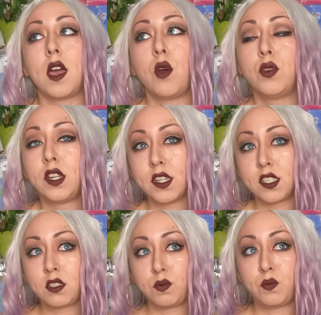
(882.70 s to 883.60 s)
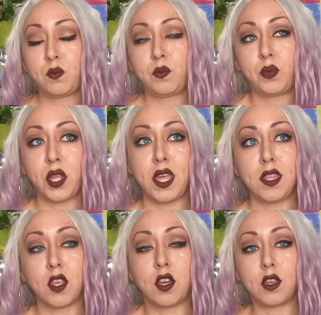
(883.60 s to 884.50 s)
want to explain
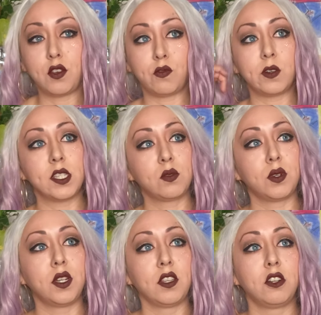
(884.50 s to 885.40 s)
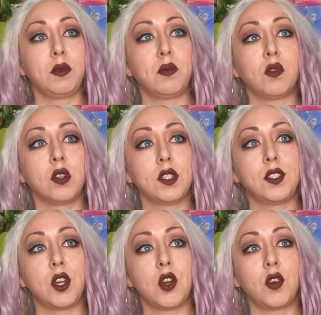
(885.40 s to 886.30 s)
the voice one a little bit more.
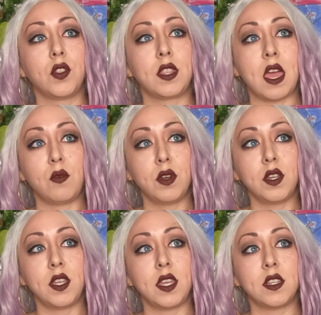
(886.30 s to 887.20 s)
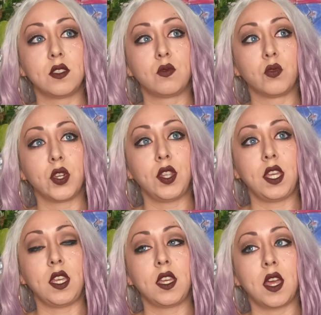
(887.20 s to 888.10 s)
So that one is
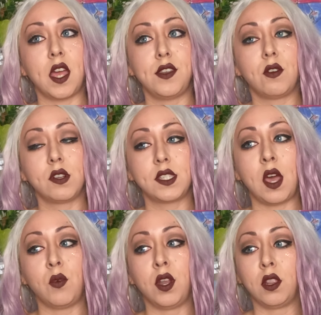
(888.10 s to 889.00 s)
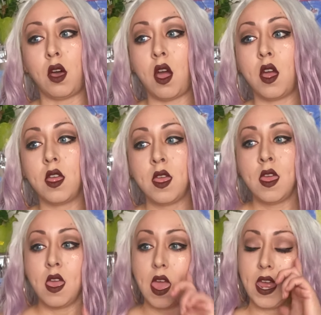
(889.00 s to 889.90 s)
really, I notice that one a lot.
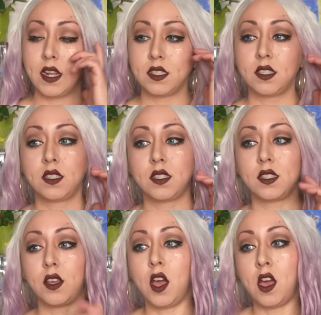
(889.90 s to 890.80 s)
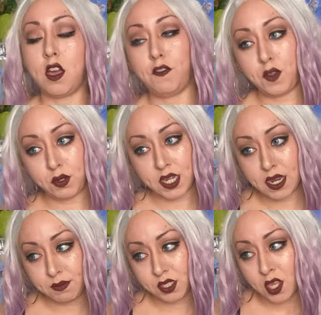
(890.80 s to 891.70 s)
And a few
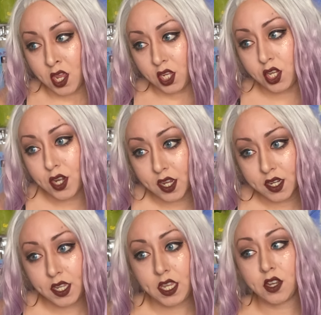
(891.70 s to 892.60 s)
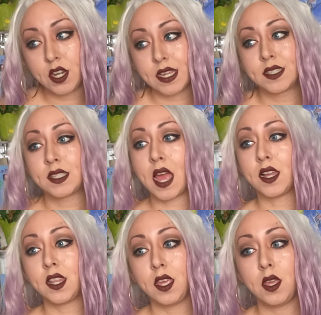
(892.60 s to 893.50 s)
times, you're not going to hear
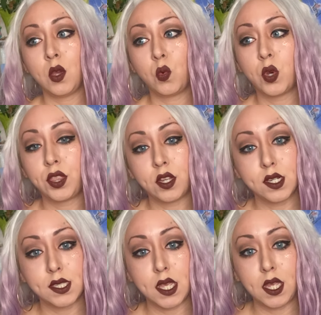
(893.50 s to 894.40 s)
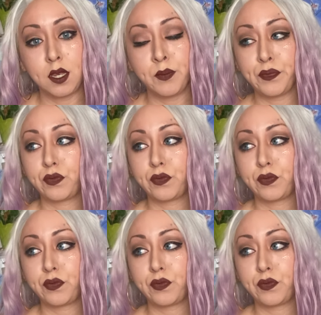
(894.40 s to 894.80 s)
exactly what they're saying.